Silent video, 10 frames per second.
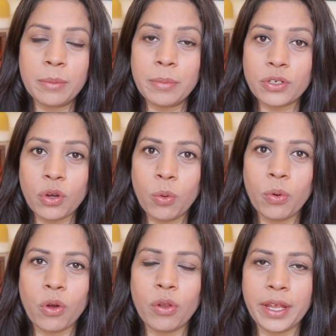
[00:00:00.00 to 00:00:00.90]
But
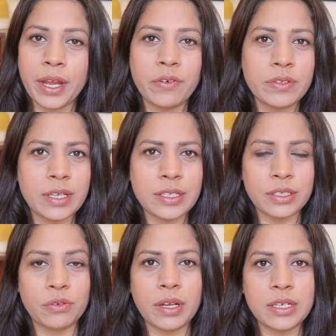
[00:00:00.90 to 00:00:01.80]
overall, Aries, it's
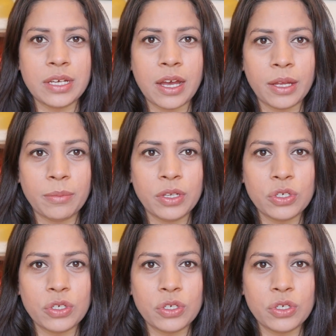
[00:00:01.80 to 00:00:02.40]
a great time